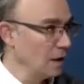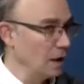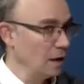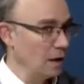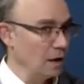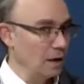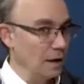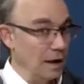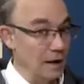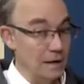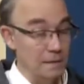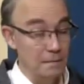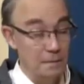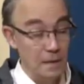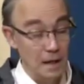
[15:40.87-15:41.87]

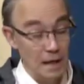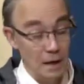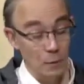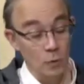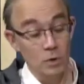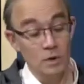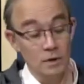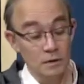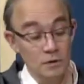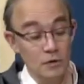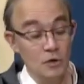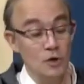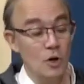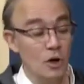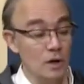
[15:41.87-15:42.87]
and I will
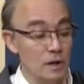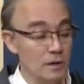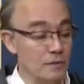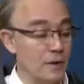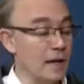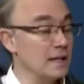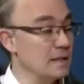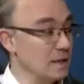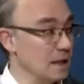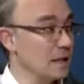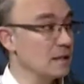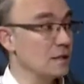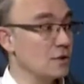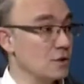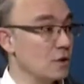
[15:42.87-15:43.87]
not advise
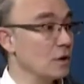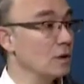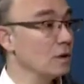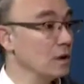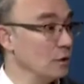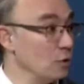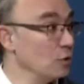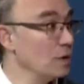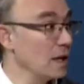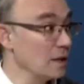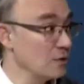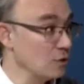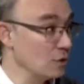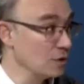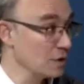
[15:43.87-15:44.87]
necessarily to
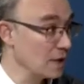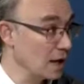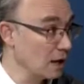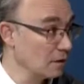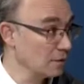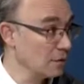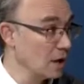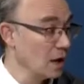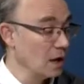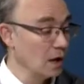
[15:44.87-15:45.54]
test yourself.